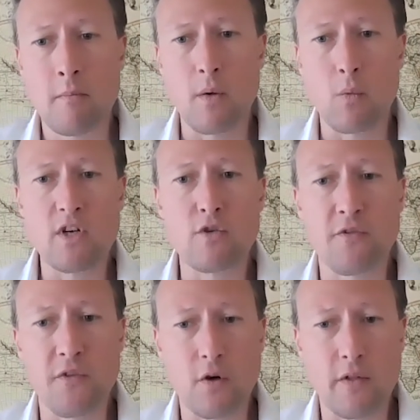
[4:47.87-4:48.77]
but we do
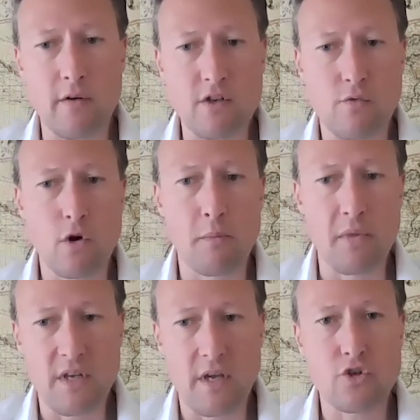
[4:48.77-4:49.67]
feel there is real
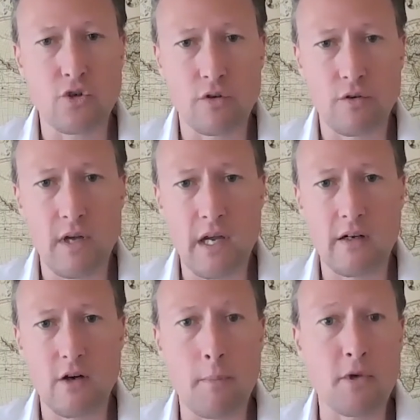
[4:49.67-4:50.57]
potential
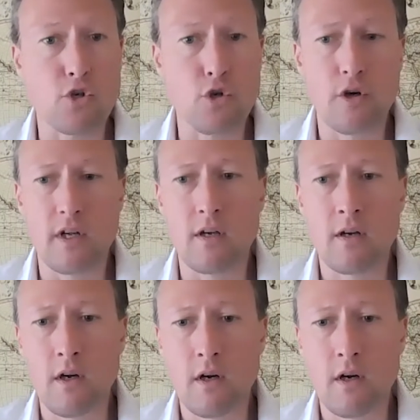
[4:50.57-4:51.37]
and opportunity